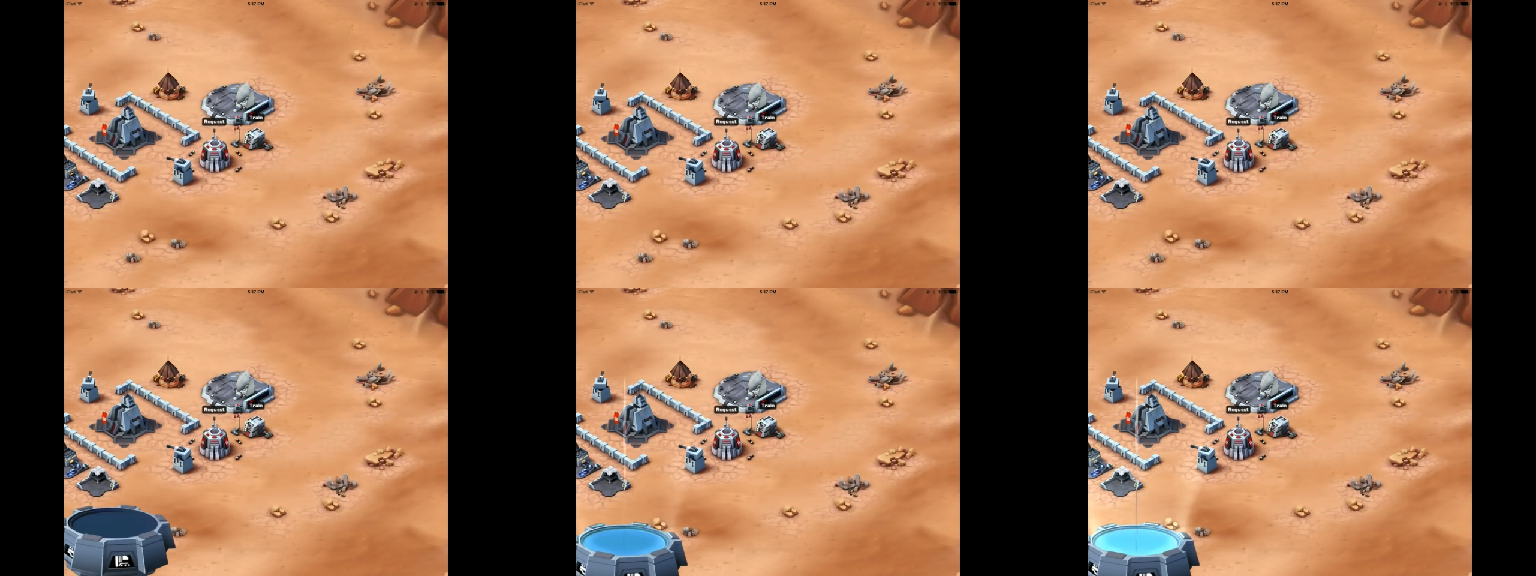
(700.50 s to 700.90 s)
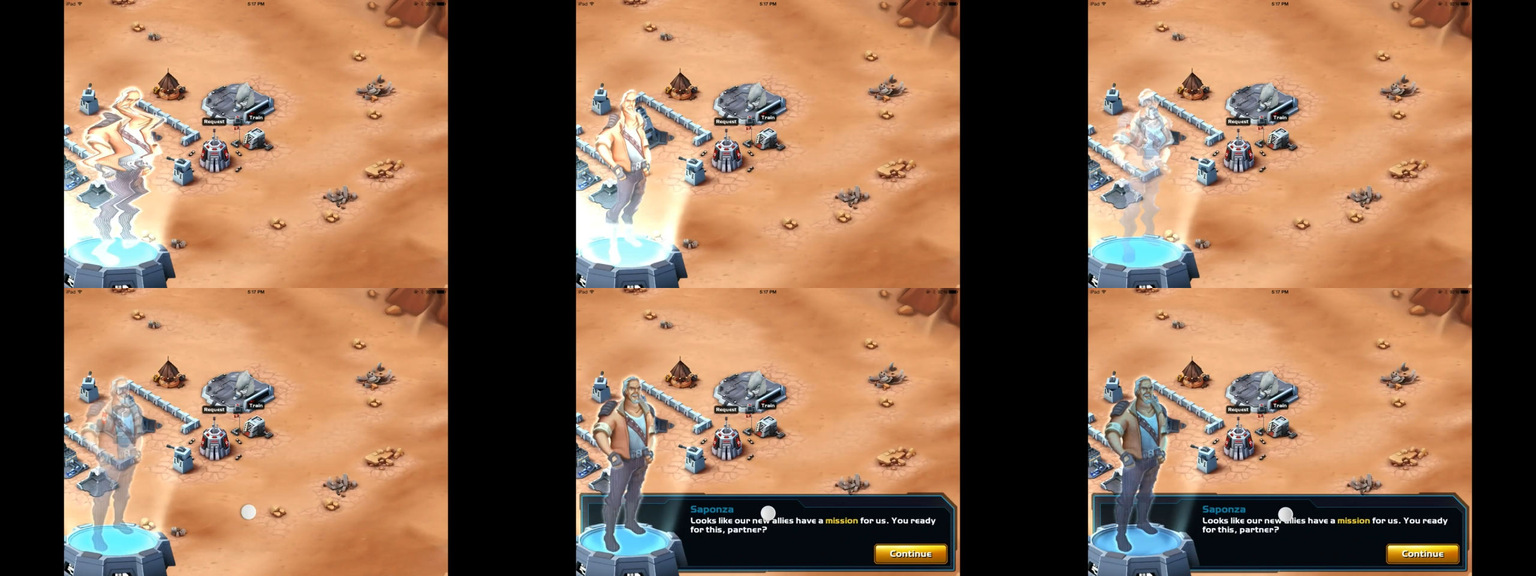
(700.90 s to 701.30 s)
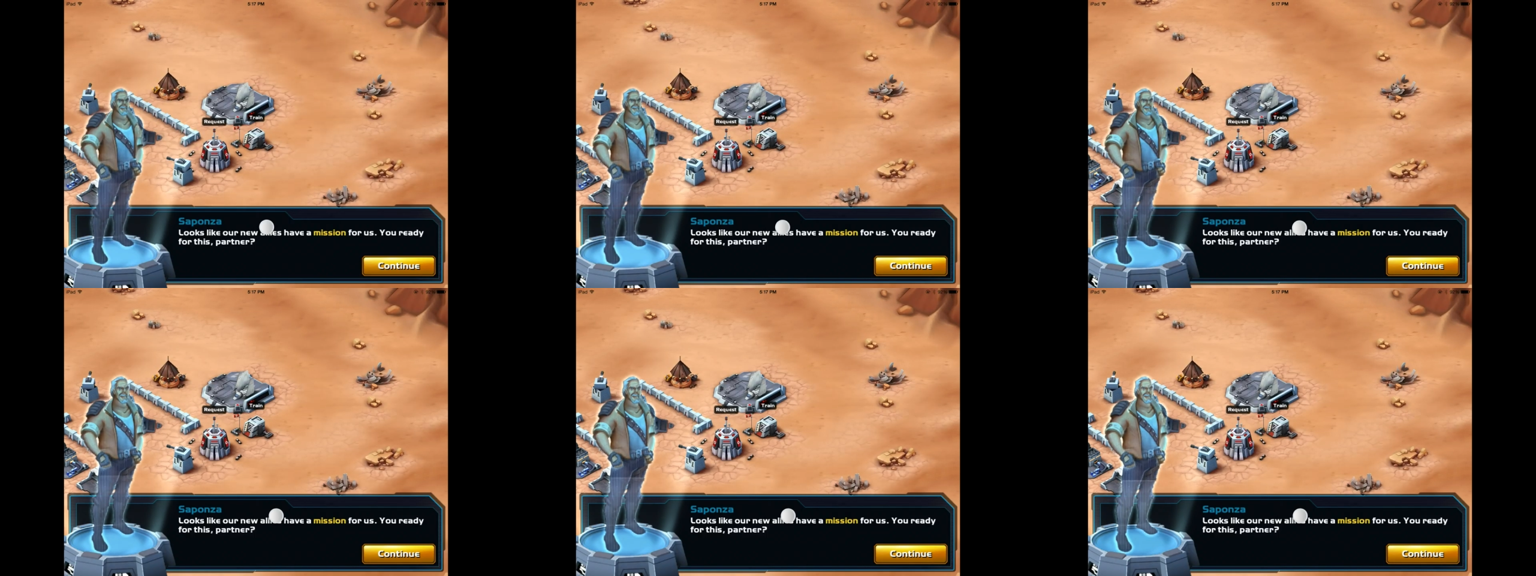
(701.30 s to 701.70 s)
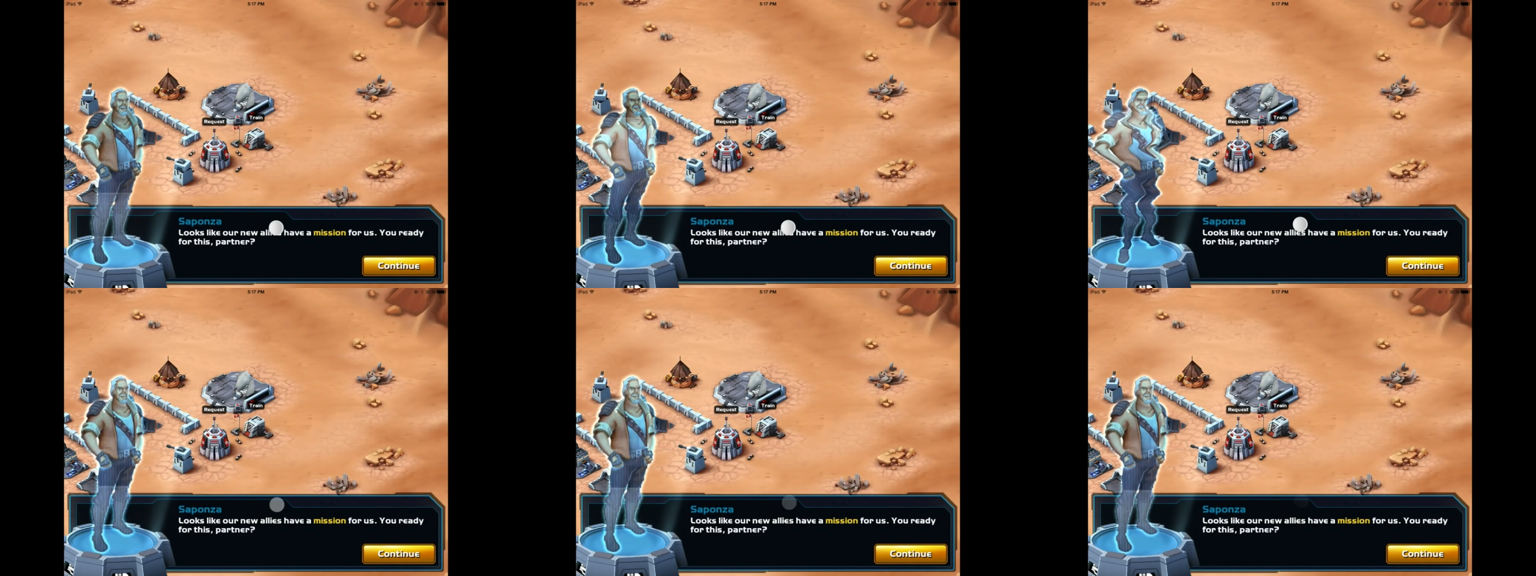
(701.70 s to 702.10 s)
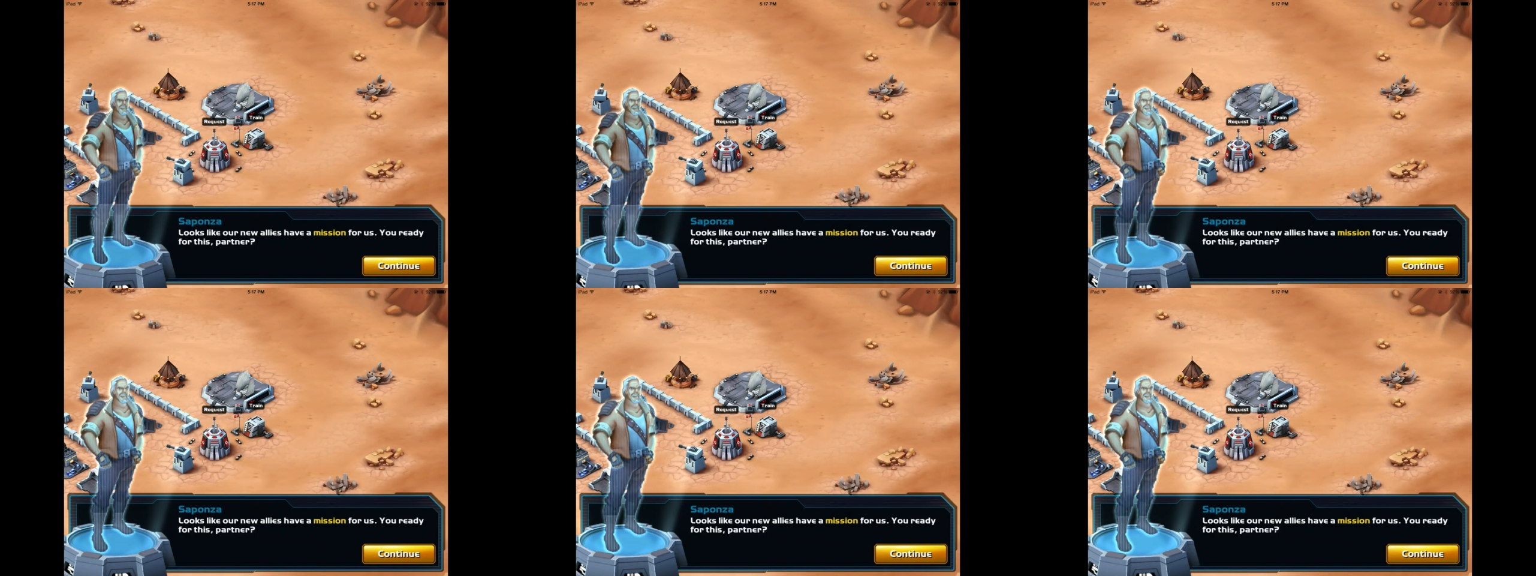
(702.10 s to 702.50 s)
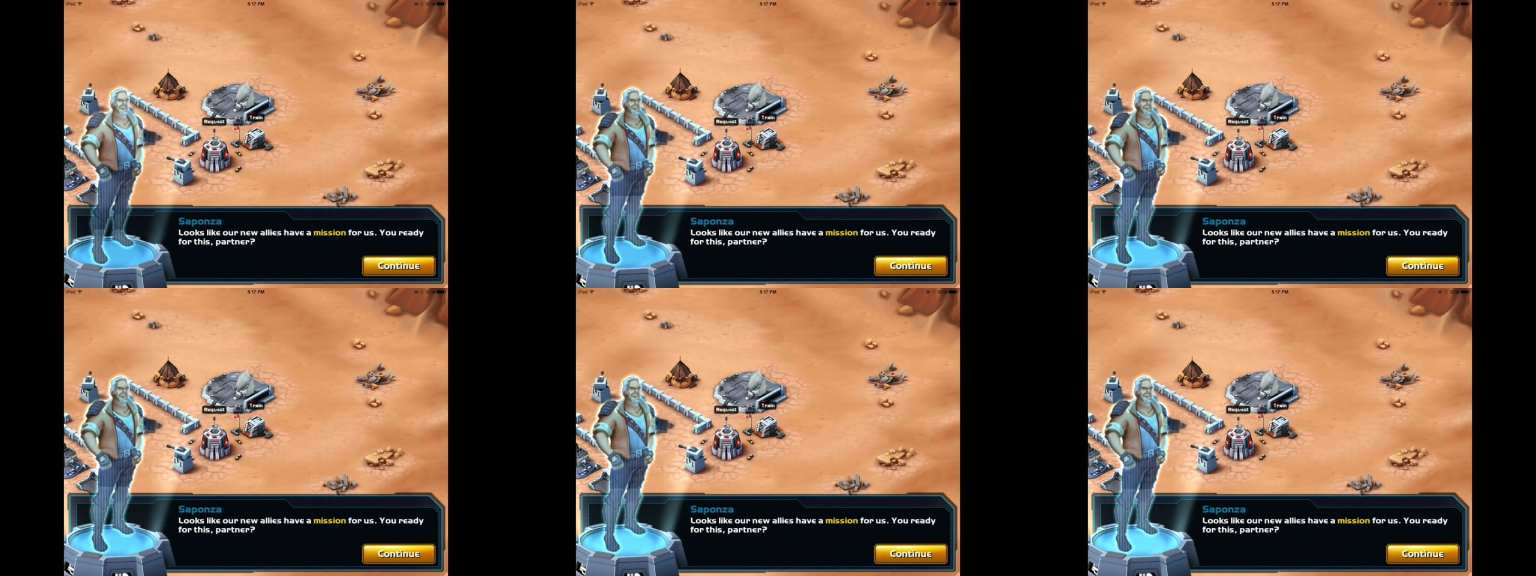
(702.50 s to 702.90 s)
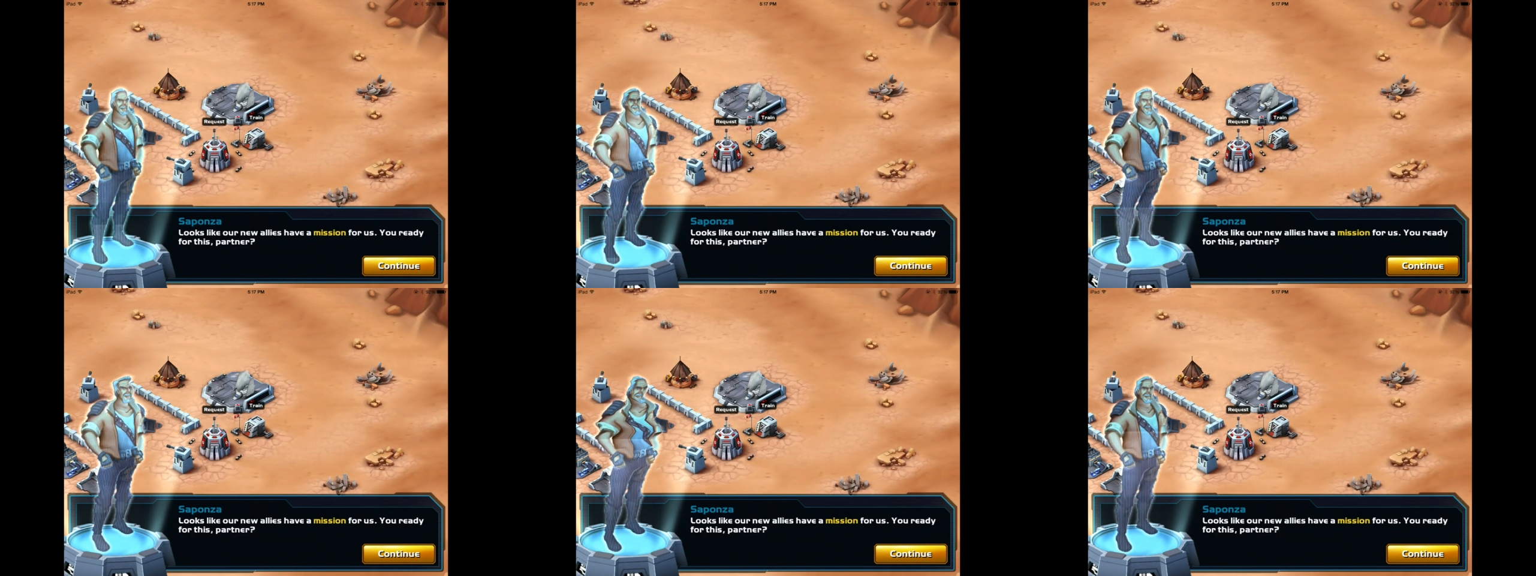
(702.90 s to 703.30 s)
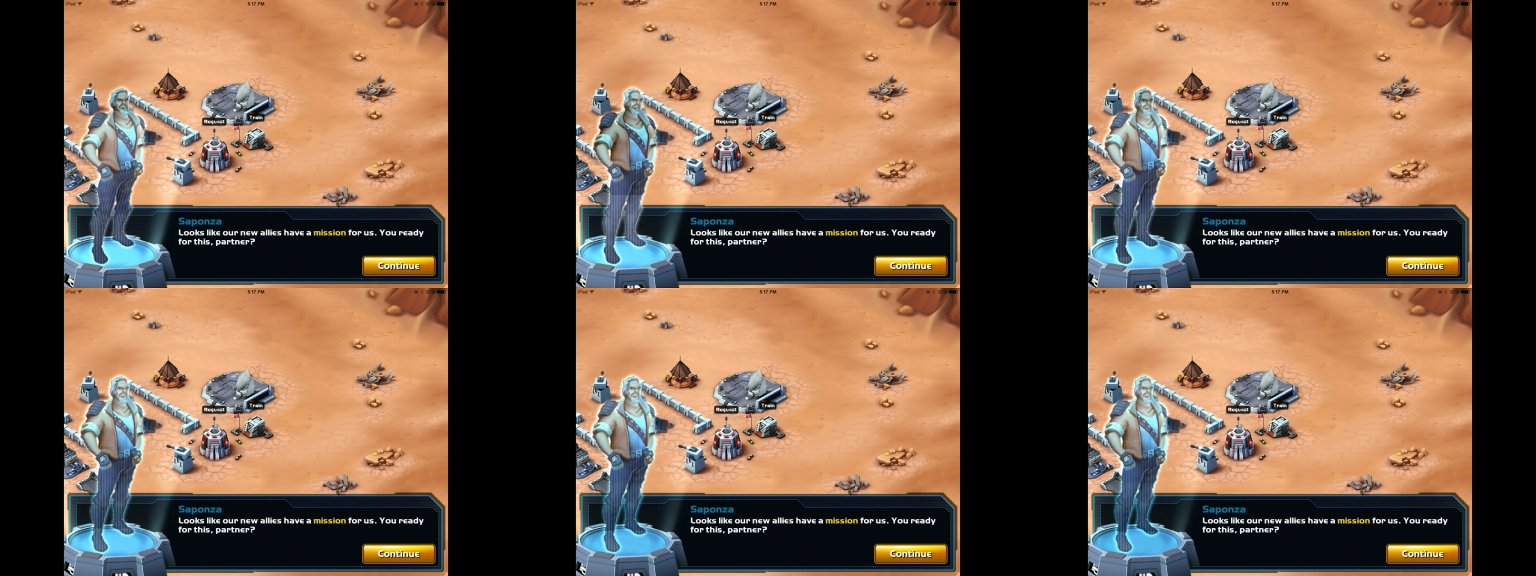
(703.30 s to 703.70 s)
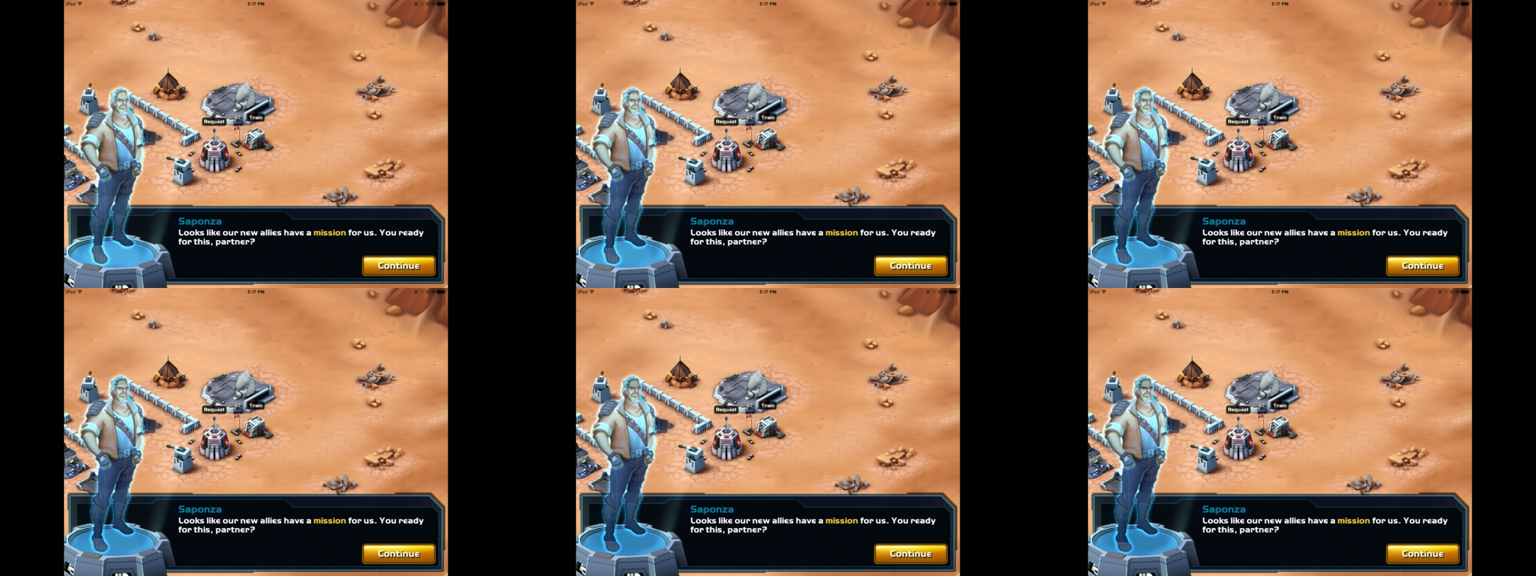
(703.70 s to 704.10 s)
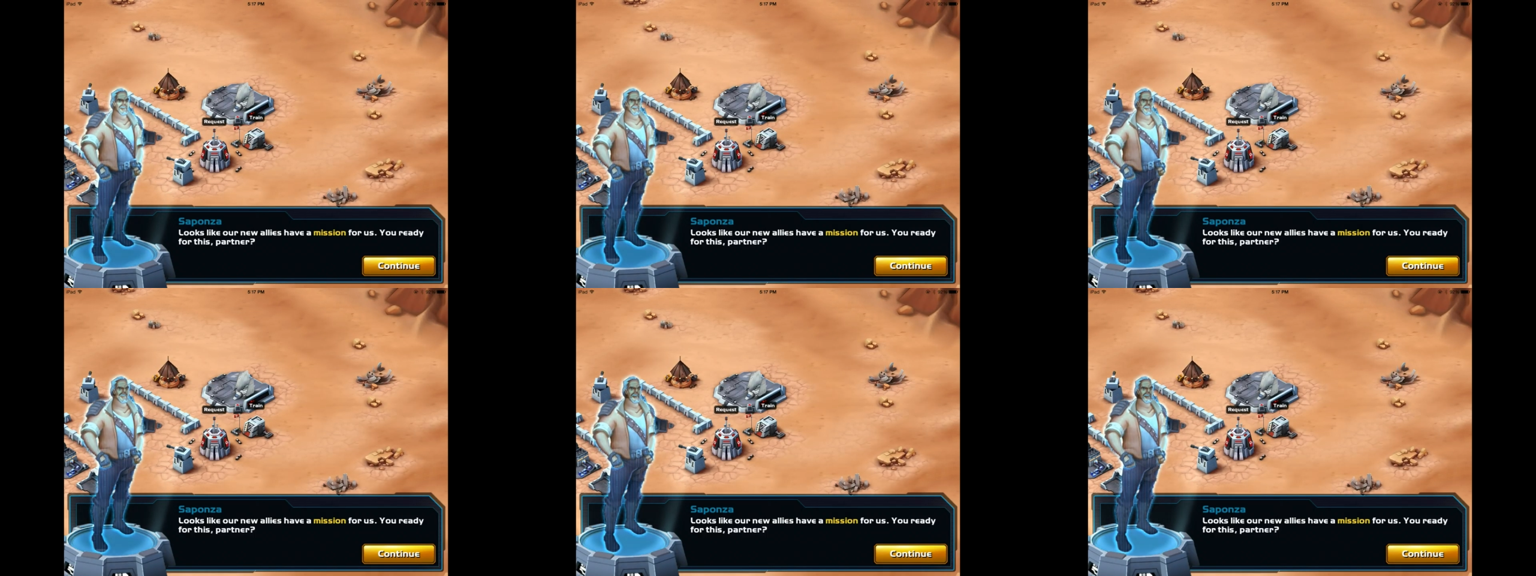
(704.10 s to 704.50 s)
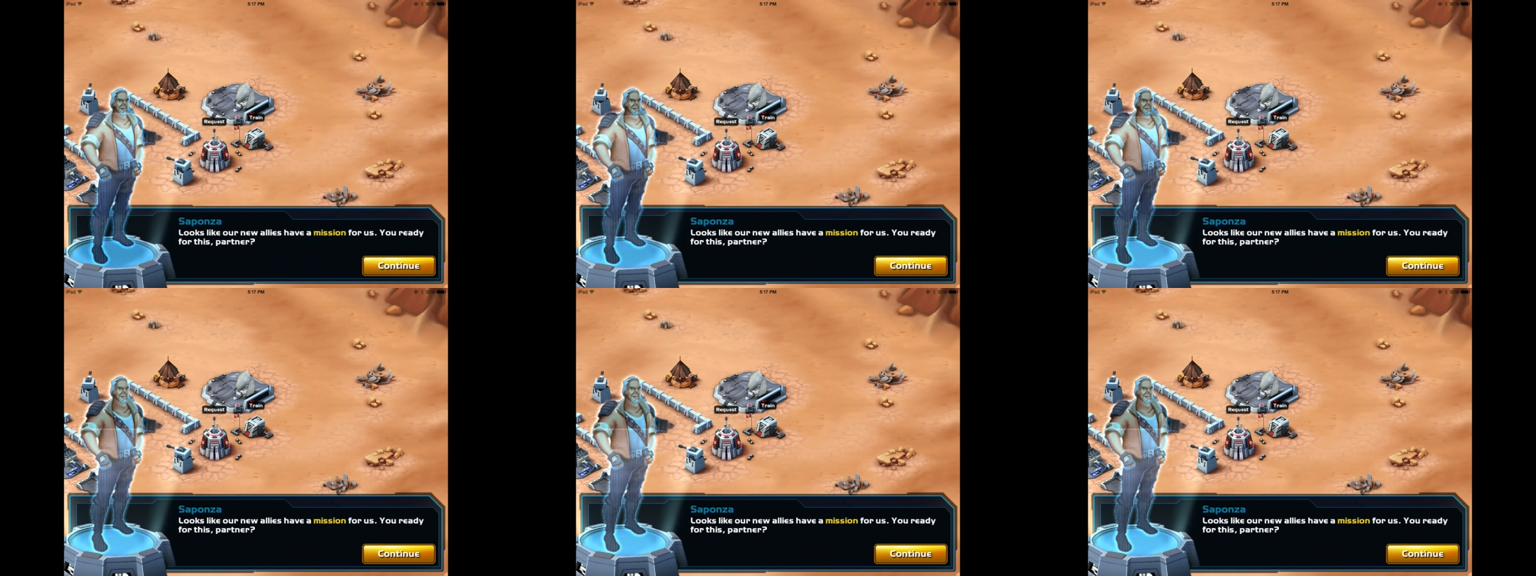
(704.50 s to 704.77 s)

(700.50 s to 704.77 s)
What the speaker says: (no speaker visible)